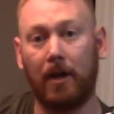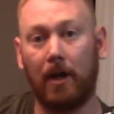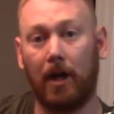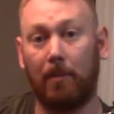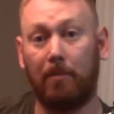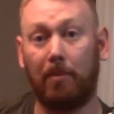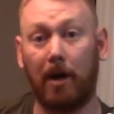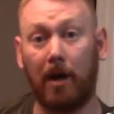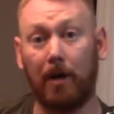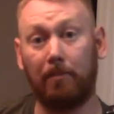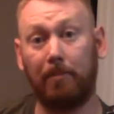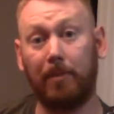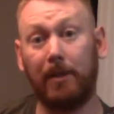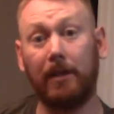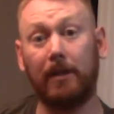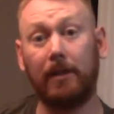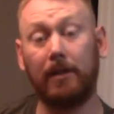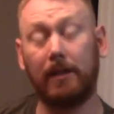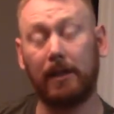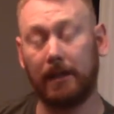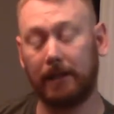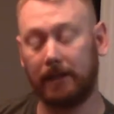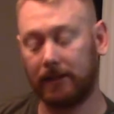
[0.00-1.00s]
Upon
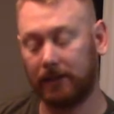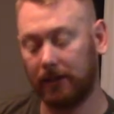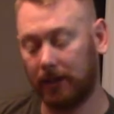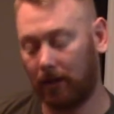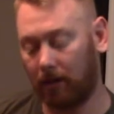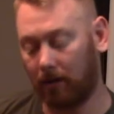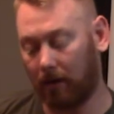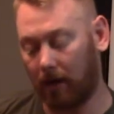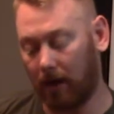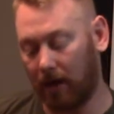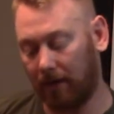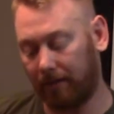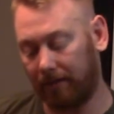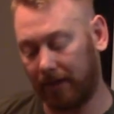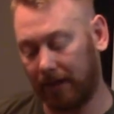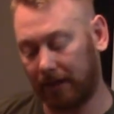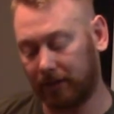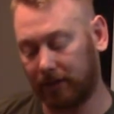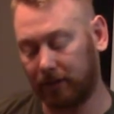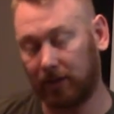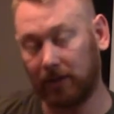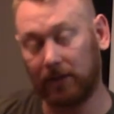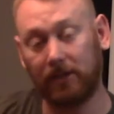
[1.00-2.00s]
peeling that sticker off,
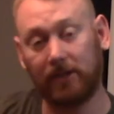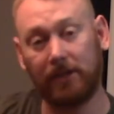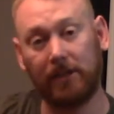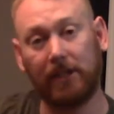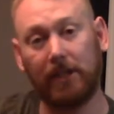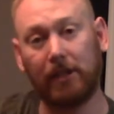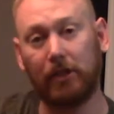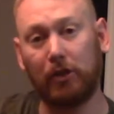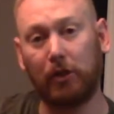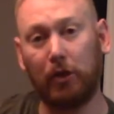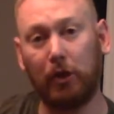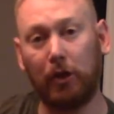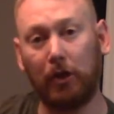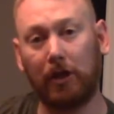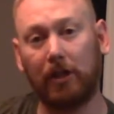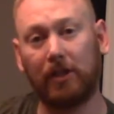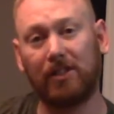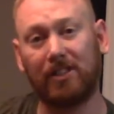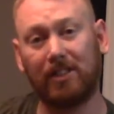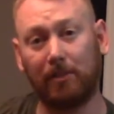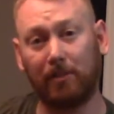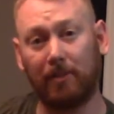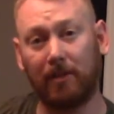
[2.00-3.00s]
as you can see, it took
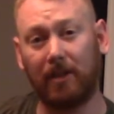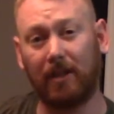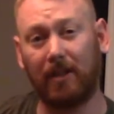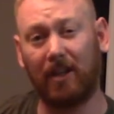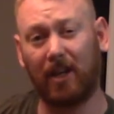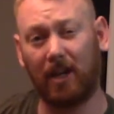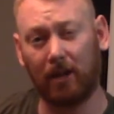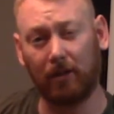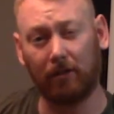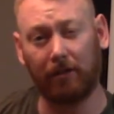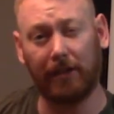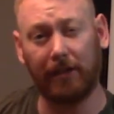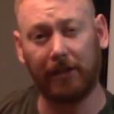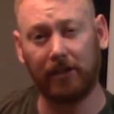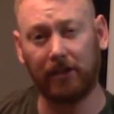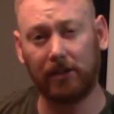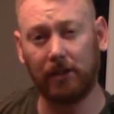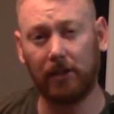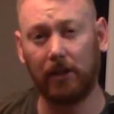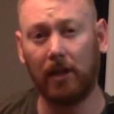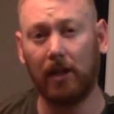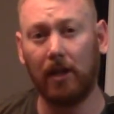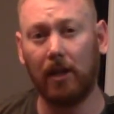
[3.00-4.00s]
some of the
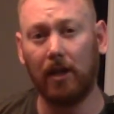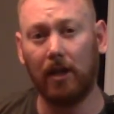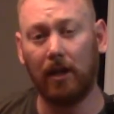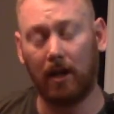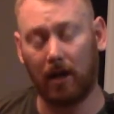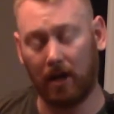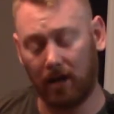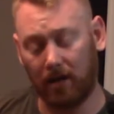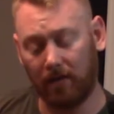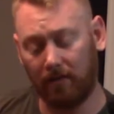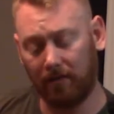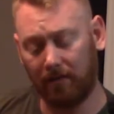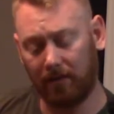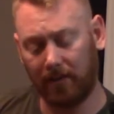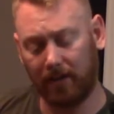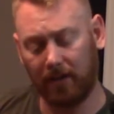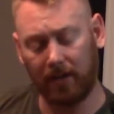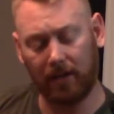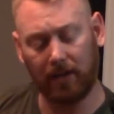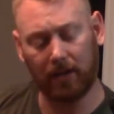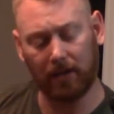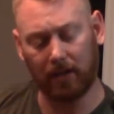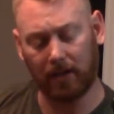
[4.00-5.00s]
coloration of
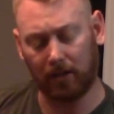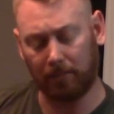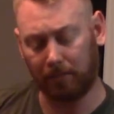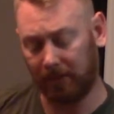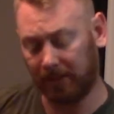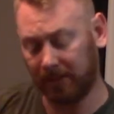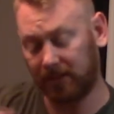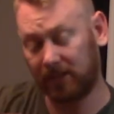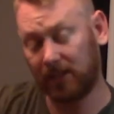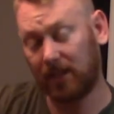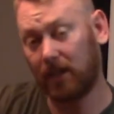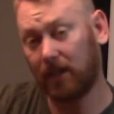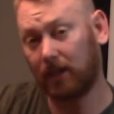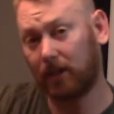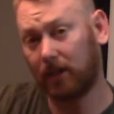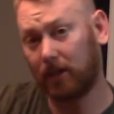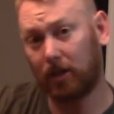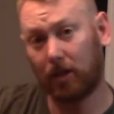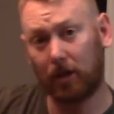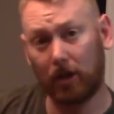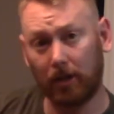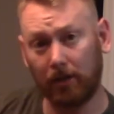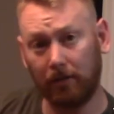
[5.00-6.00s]
the buttstock
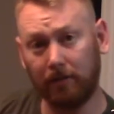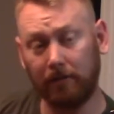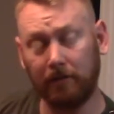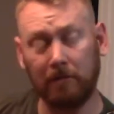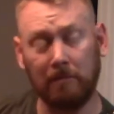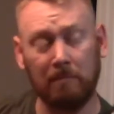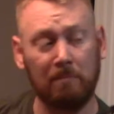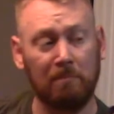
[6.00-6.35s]
off,